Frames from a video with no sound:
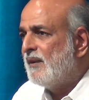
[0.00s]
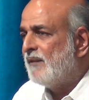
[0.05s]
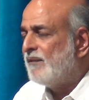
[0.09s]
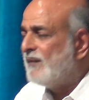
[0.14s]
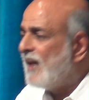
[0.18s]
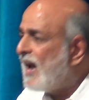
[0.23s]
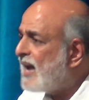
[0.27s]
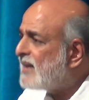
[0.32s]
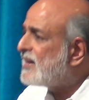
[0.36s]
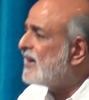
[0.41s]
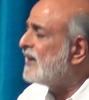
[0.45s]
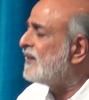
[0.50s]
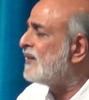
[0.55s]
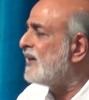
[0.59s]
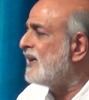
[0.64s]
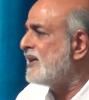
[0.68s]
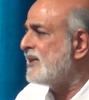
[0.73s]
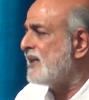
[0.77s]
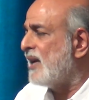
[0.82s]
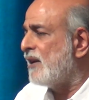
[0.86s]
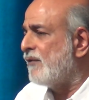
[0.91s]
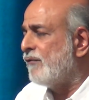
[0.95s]
that I think
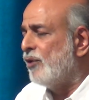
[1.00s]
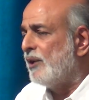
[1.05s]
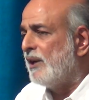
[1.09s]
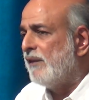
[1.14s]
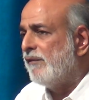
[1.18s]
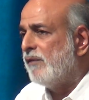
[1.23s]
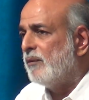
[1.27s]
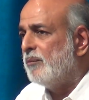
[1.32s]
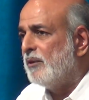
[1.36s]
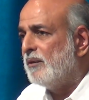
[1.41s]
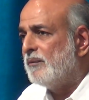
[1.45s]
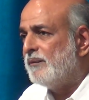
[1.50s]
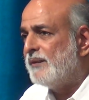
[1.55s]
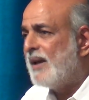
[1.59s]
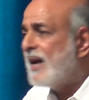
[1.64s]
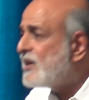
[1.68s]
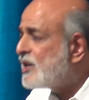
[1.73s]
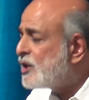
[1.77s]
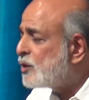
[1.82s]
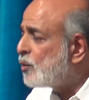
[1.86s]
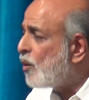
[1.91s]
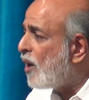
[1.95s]
is unforgivable.
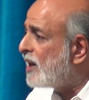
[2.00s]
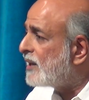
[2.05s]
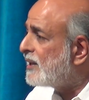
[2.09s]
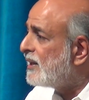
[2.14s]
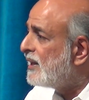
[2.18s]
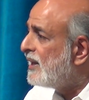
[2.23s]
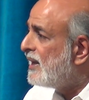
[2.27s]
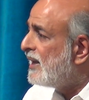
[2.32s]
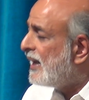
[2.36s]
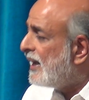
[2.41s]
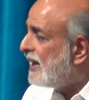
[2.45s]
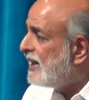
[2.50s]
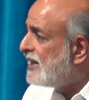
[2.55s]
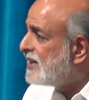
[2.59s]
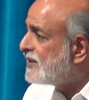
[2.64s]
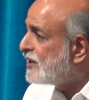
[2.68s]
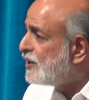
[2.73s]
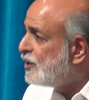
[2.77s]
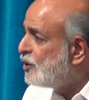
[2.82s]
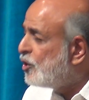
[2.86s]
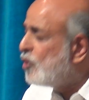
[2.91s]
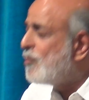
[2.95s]
That is what is
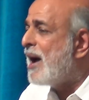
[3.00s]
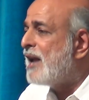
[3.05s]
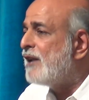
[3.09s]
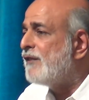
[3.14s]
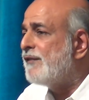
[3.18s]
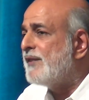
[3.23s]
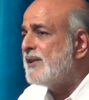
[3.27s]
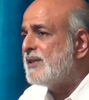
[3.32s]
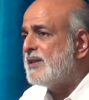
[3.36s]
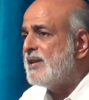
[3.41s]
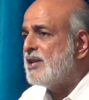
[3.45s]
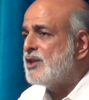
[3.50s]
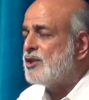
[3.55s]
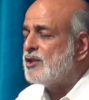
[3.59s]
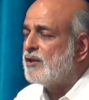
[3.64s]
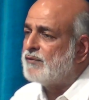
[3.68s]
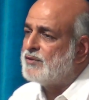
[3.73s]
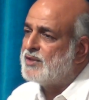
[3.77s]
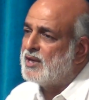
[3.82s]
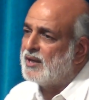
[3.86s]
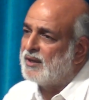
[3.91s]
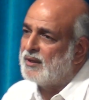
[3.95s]
the new manifestation
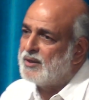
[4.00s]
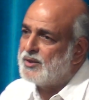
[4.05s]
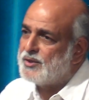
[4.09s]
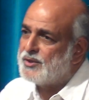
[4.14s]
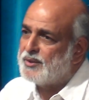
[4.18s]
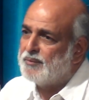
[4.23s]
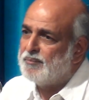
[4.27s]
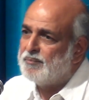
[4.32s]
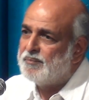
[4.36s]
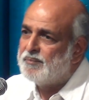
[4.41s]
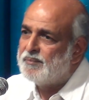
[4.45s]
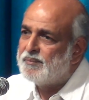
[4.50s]
of journalism.